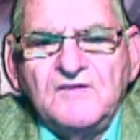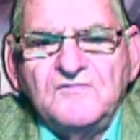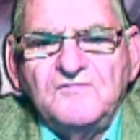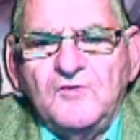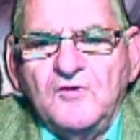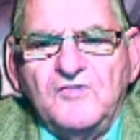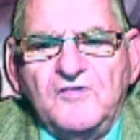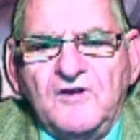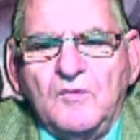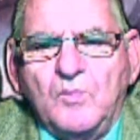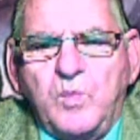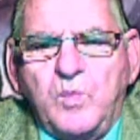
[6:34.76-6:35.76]
for
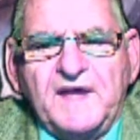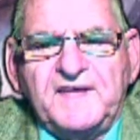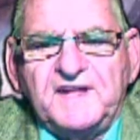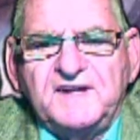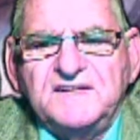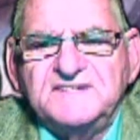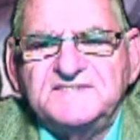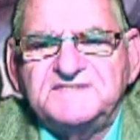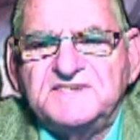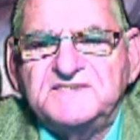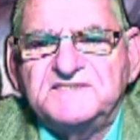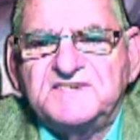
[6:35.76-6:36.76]
their wickedness
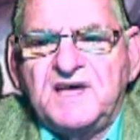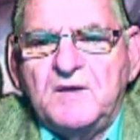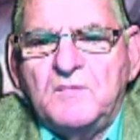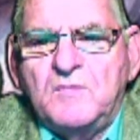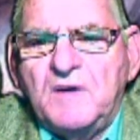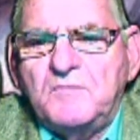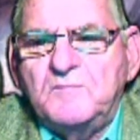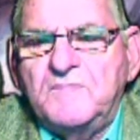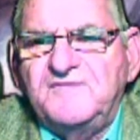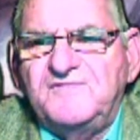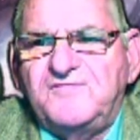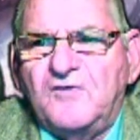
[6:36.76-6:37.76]
has come up
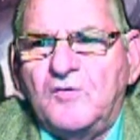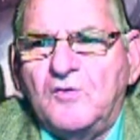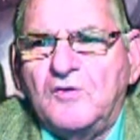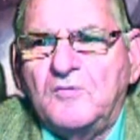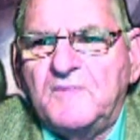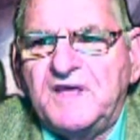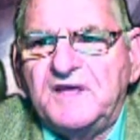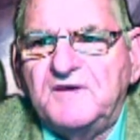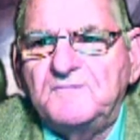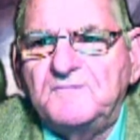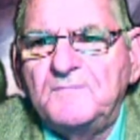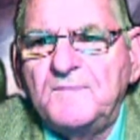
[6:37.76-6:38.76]
before me."
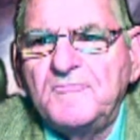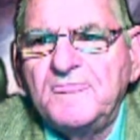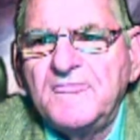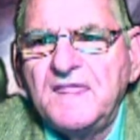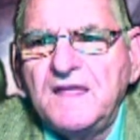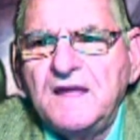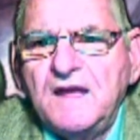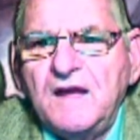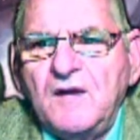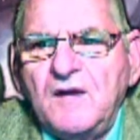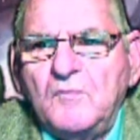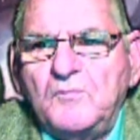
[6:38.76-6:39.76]

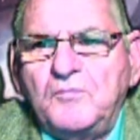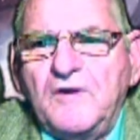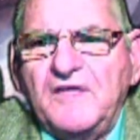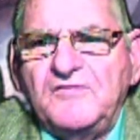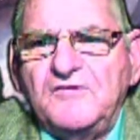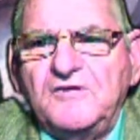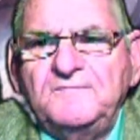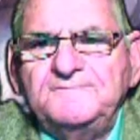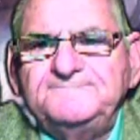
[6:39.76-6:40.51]
Brethren,